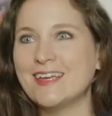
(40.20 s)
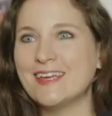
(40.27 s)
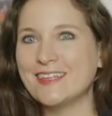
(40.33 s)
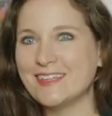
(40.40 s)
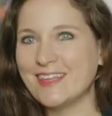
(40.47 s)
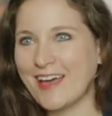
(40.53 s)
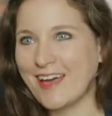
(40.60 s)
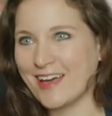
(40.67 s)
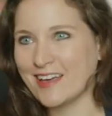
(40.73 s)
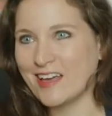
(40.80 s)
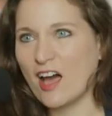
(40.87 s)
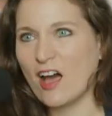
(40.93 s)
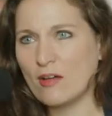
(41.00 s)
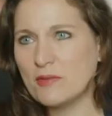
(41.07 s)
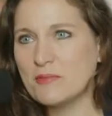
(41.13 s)
yeah,
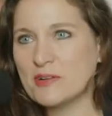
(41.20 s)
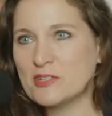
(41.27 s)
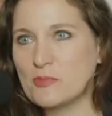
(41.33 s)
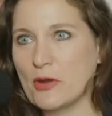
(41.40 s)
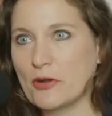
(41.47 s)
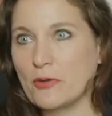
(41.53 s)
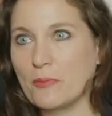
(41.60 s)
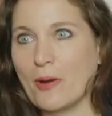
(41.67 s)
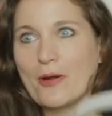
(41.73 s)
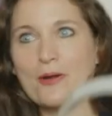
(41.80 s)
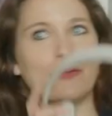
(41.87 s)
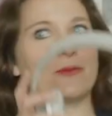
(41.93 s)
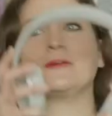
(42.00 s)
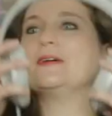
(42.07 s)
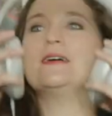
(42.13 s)
I'll be much better tomorrow.
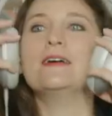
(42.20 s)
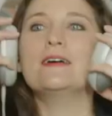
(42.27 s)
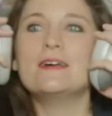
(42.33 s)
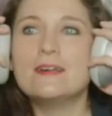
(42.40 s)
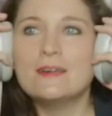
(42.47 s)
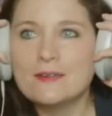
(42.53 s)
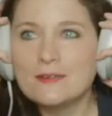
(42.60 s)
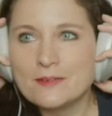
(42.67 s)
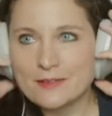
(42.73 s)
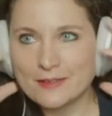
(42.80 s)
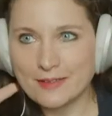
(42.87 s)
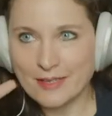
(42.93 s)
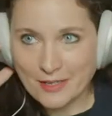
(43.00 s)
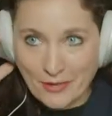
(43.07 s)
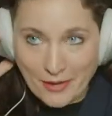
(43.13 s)

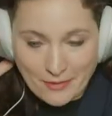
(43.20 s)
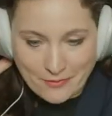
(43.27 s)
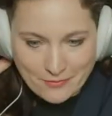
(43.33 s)
Anyway.